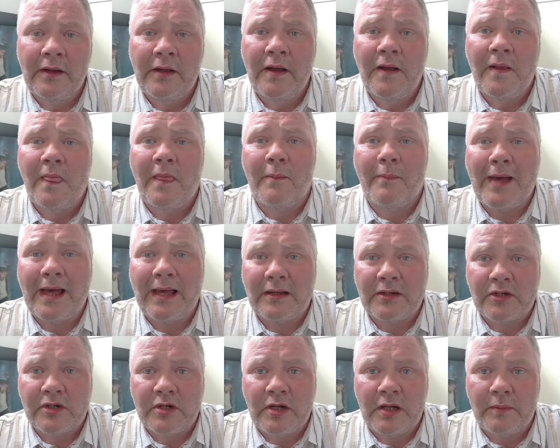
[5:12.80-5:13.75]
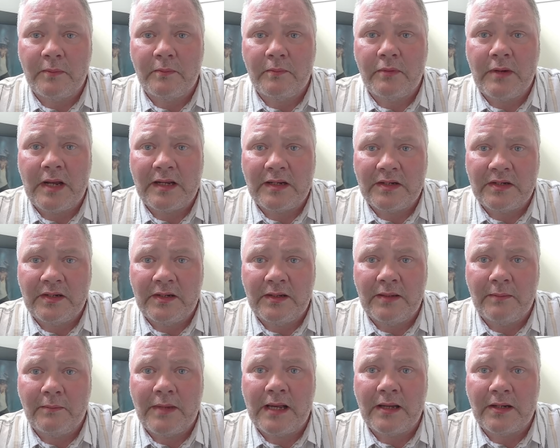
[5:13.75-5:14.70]
The backstop,
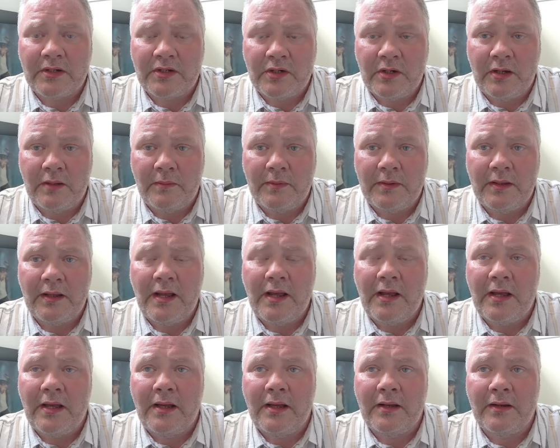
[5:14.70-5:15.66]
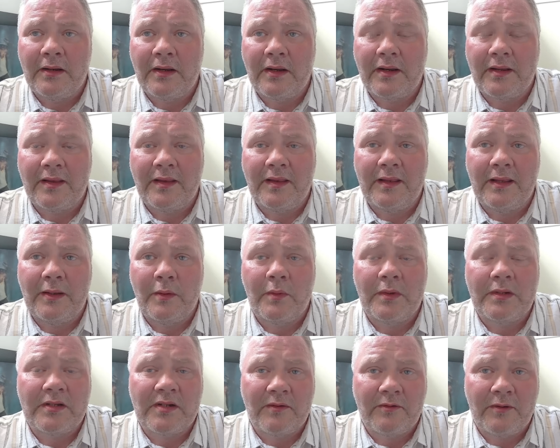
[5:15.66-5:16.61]
Brexit backstop, and the
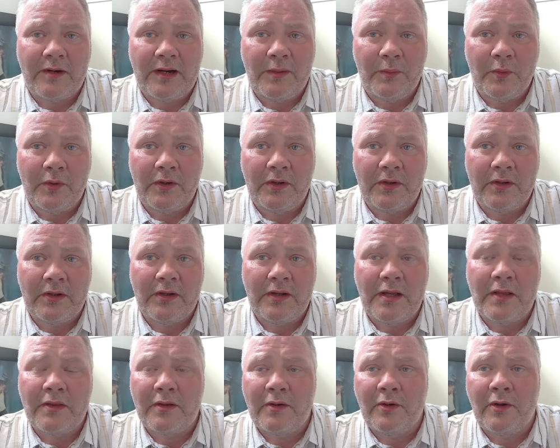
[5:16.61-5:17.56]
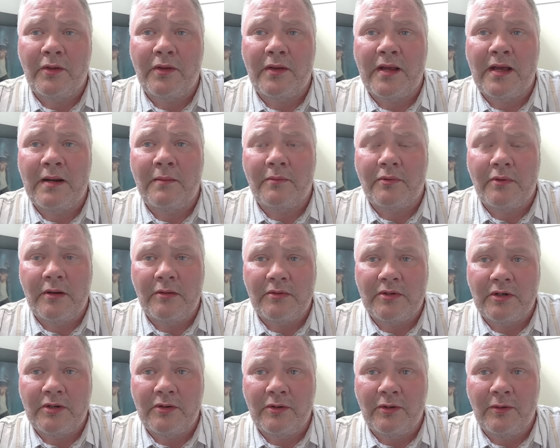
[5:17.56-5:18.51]
Windsor Framework and the Northern Ireland
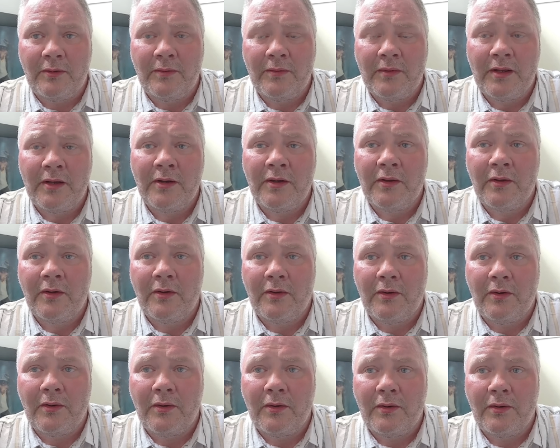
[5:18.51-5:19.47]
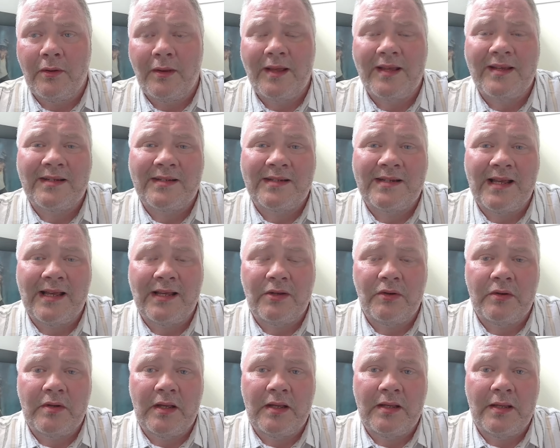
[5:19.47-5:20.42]
Protocol all
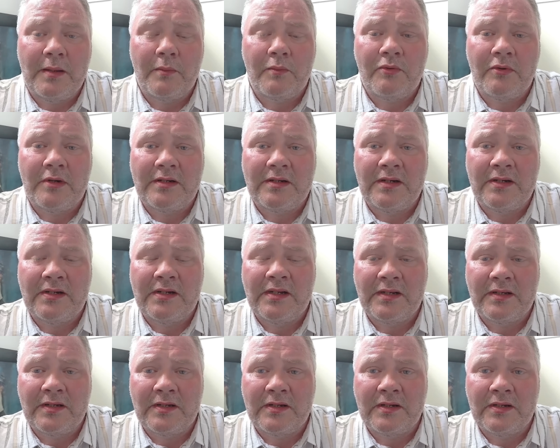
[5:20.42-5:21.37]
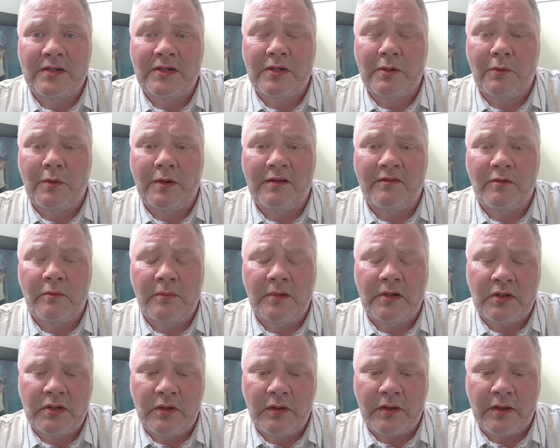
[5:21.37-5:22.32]
segregate British citizens away from
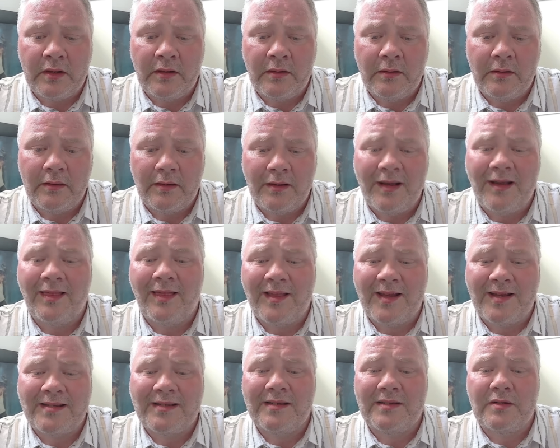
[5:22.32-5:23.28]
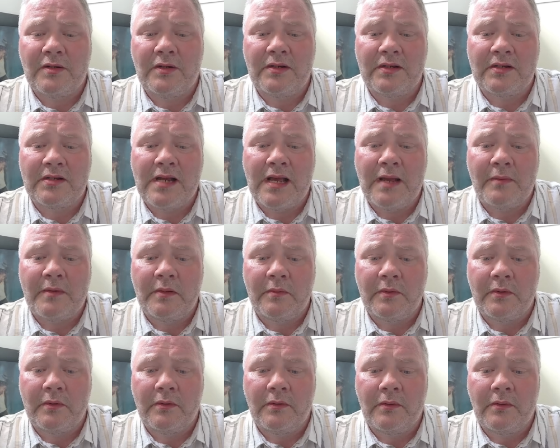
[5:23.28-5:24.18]
each other, and that is unacceptable.